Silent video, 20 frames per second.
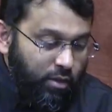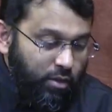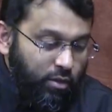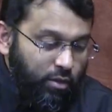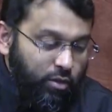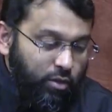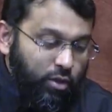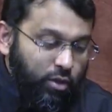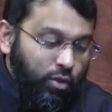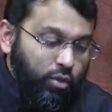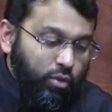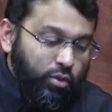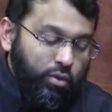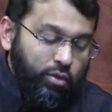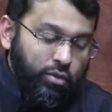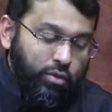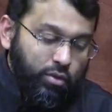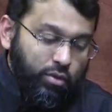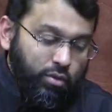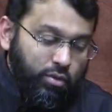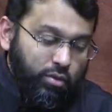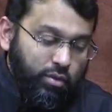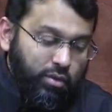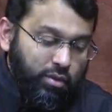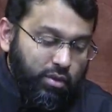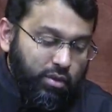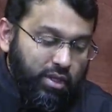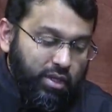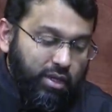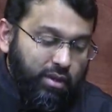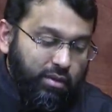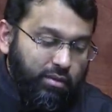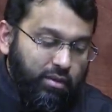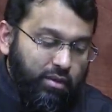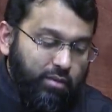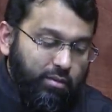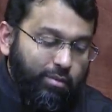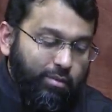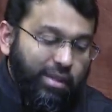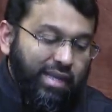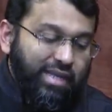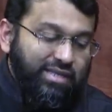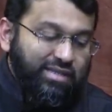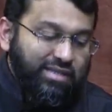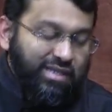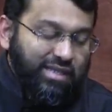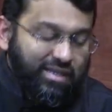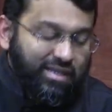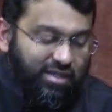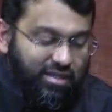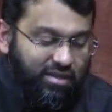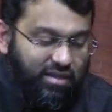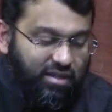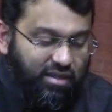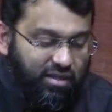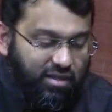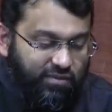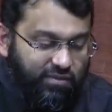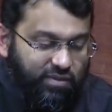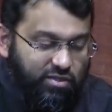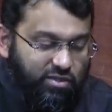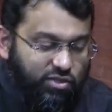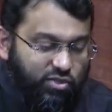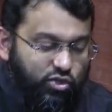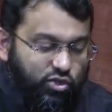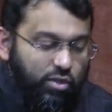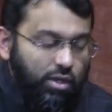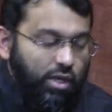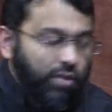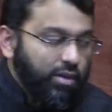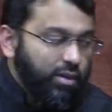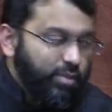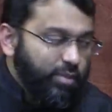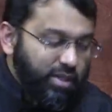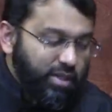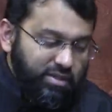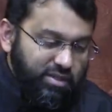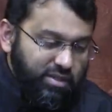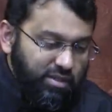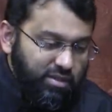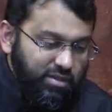No, no, no, no. They, the blessing that they give is a generic blessing.